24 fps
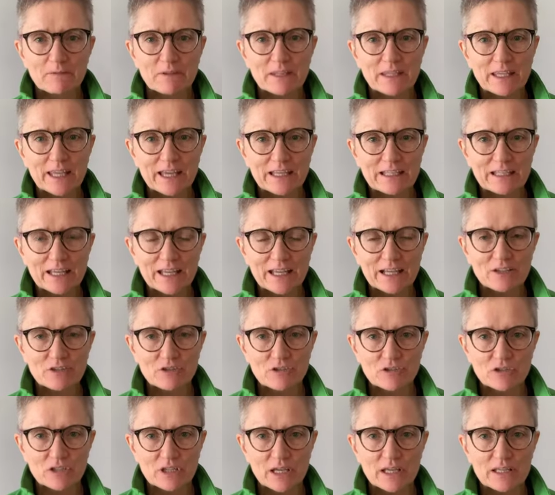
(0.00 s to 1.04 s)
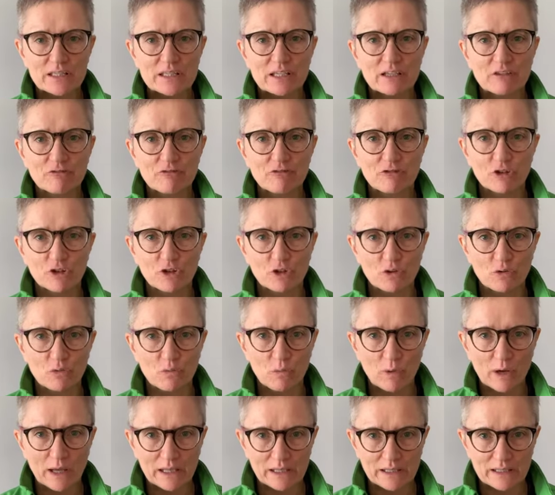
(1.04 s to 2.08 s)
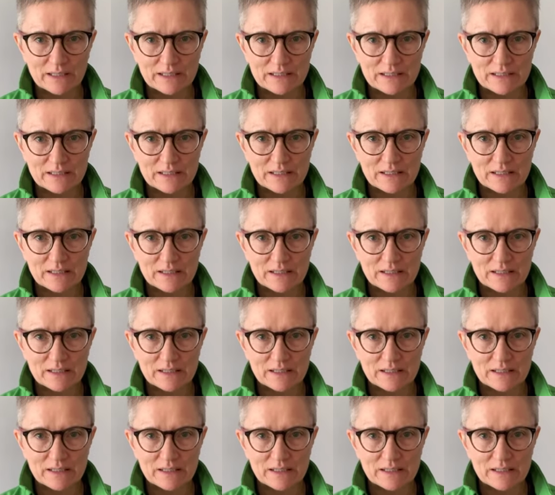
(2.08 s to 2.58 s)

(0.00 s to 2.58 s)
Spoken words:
Get exercising for your wellness,